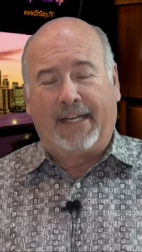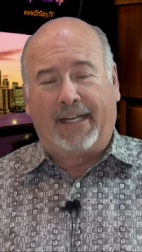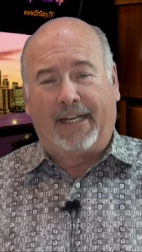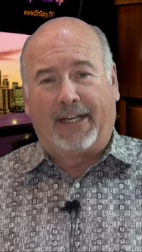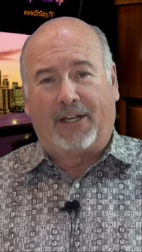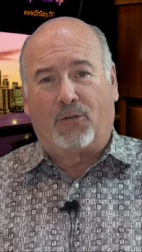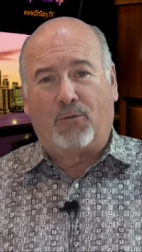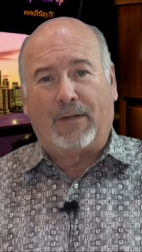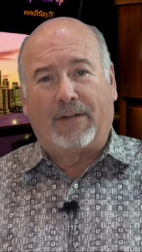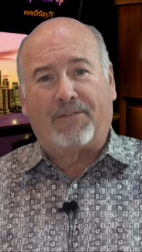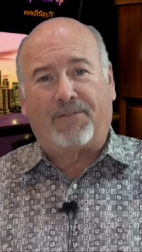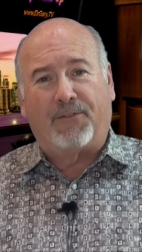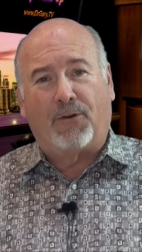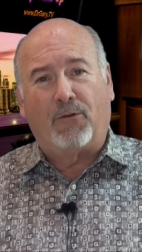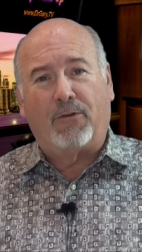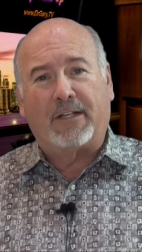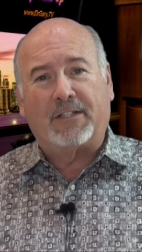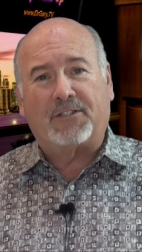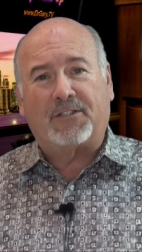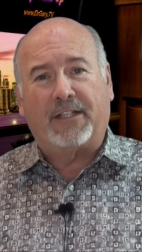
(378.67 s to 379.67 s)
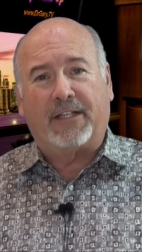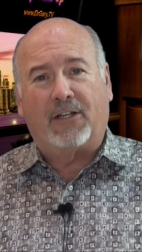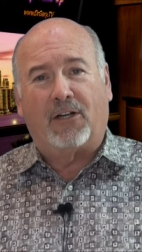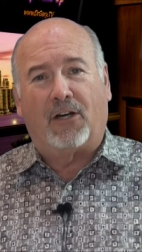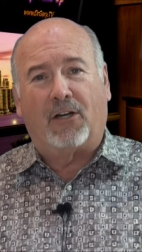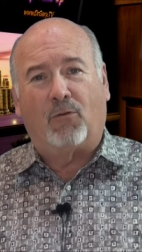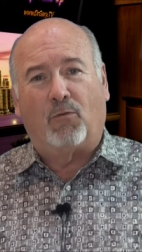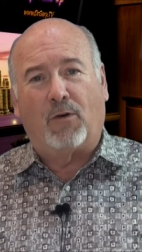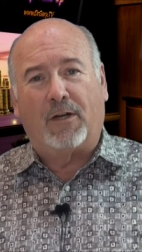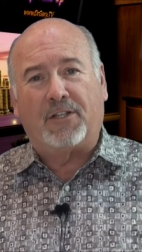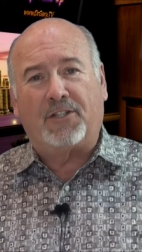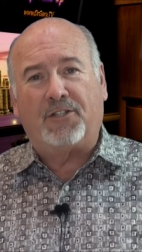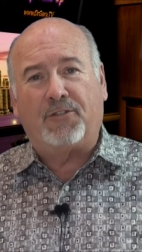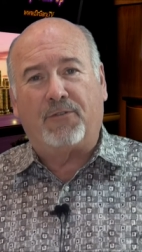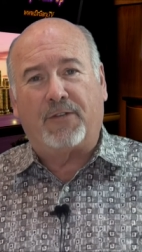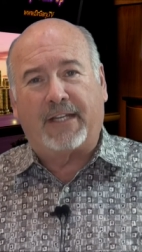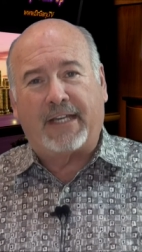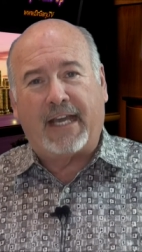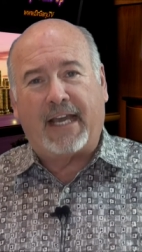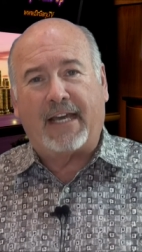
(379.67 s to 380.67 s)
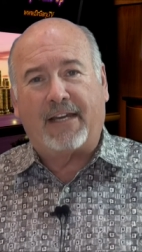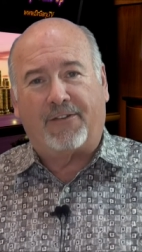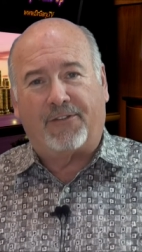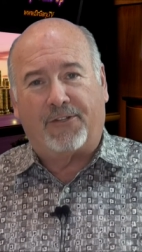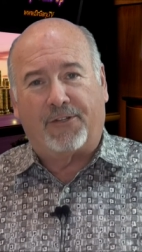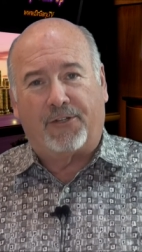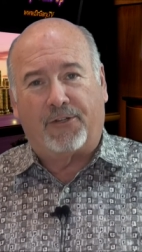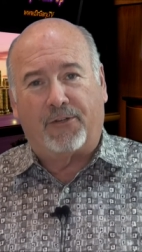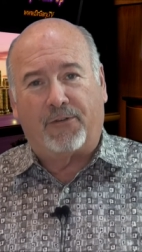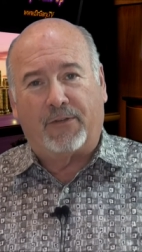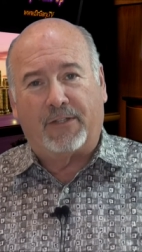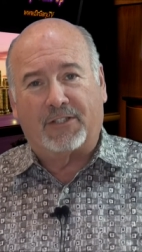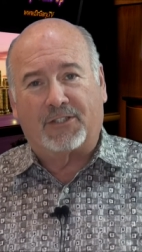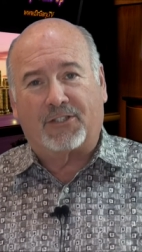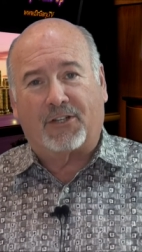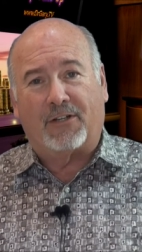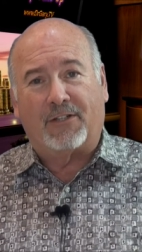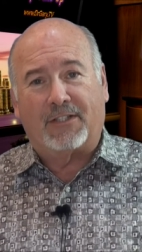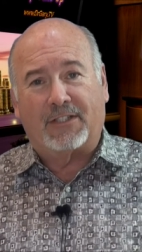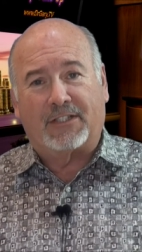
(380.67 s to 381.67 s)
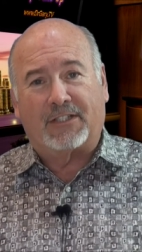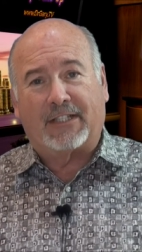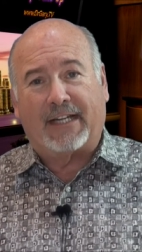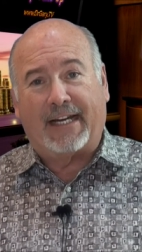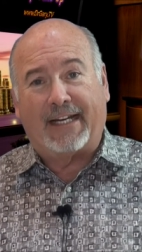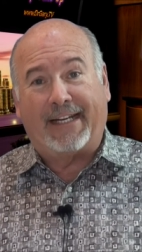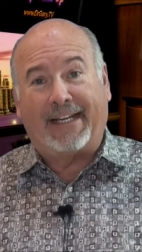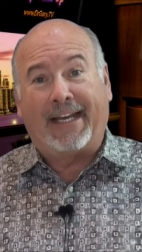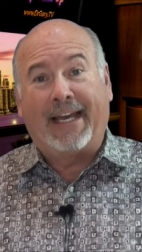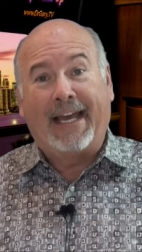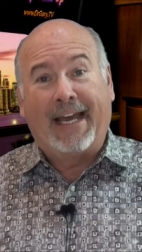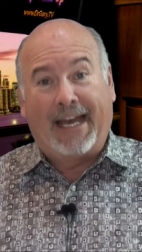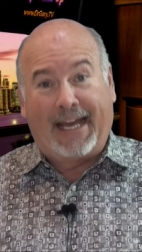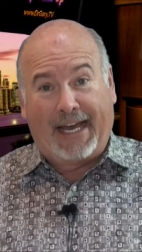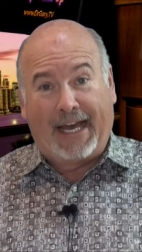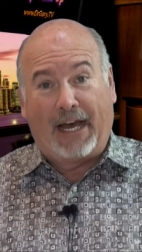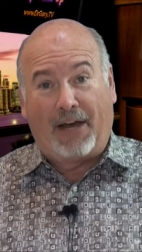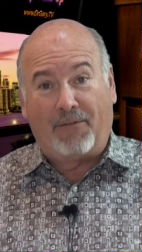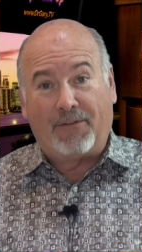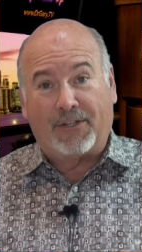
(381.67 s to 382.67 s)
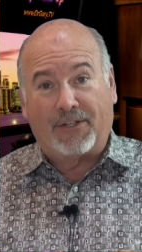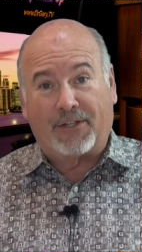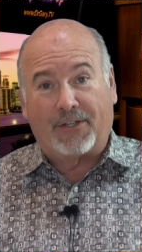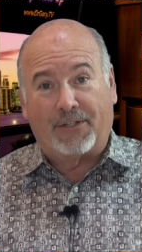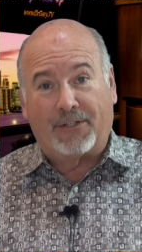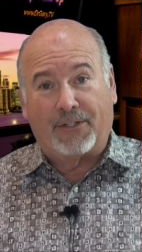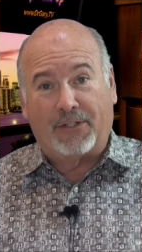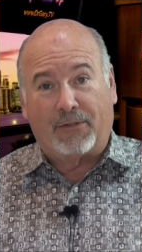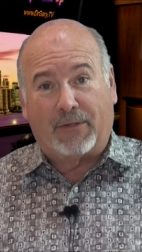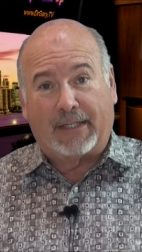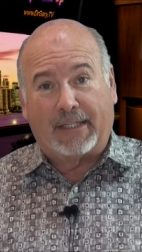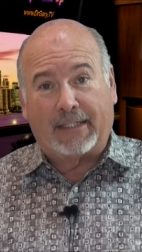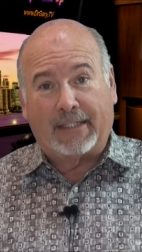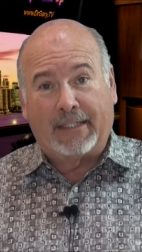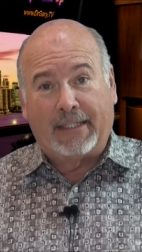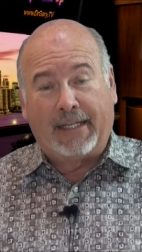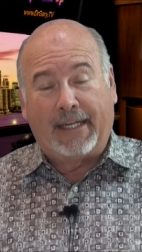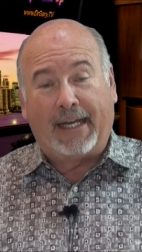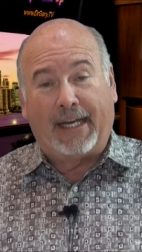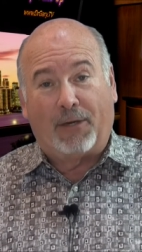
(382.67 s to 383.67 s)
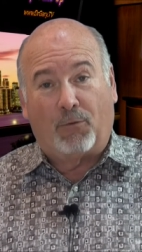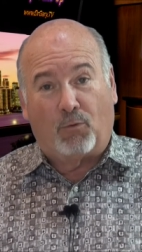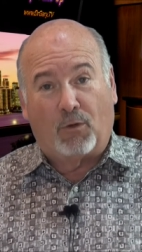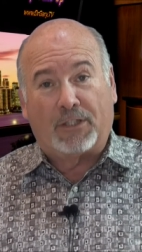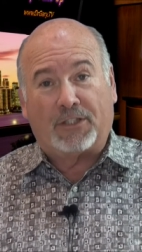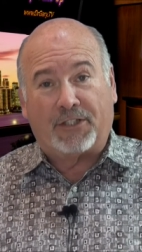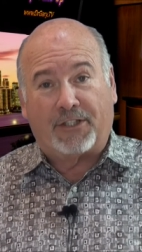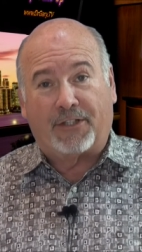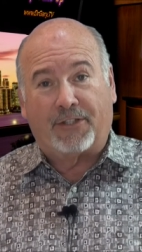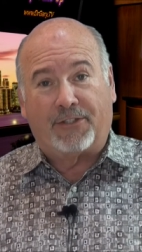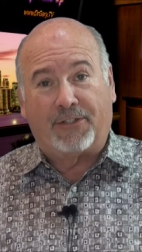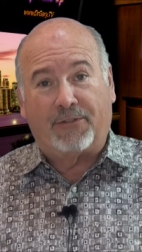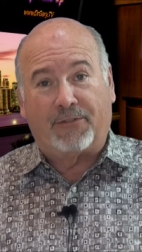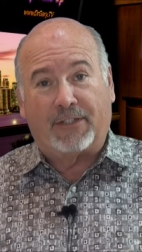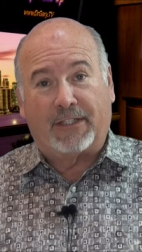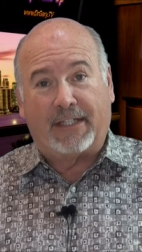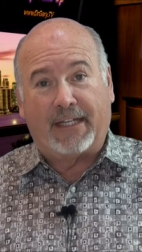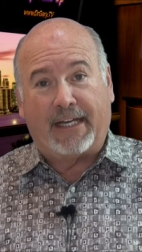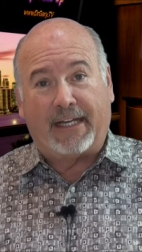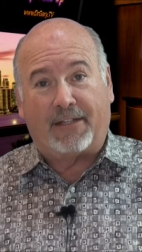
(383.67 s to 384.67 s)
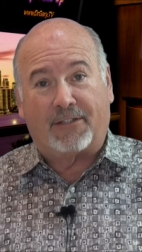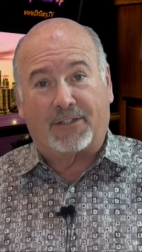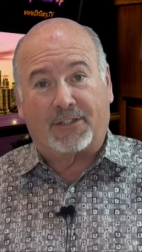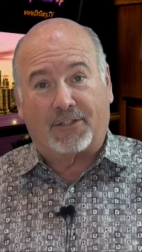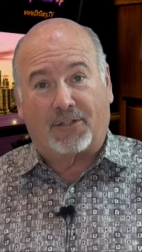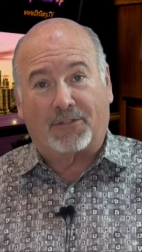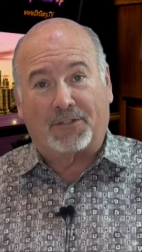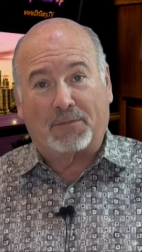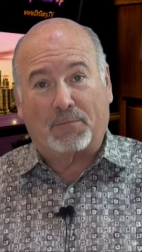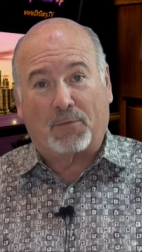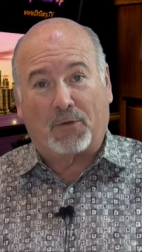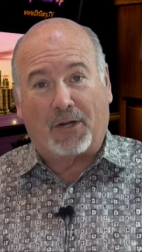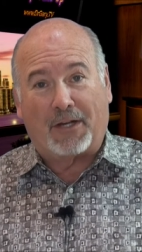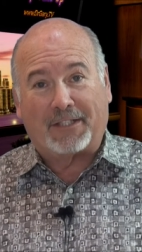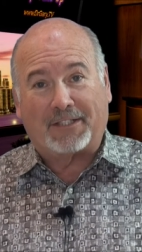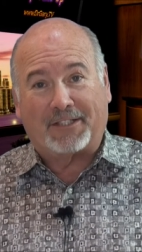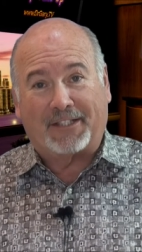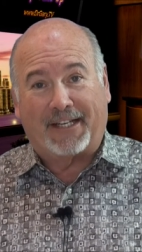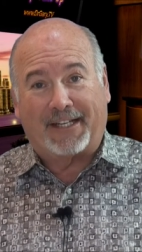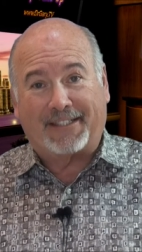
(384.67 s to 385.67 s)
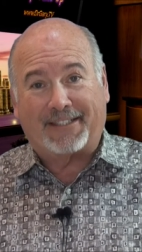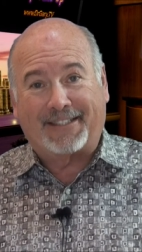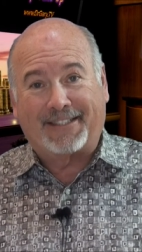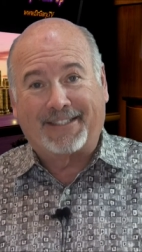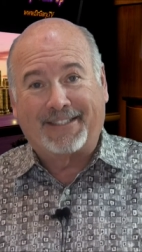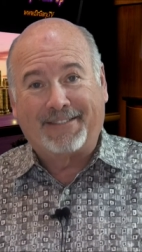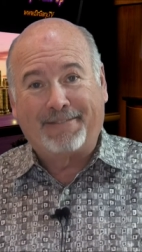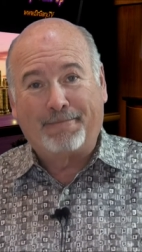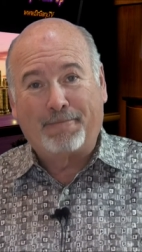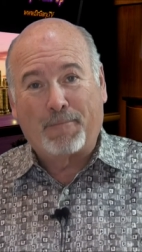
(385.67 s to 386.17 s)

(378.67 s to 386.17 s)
and quit focusing on what you can't do and start deciding how you can do it and what you can do today to start the process.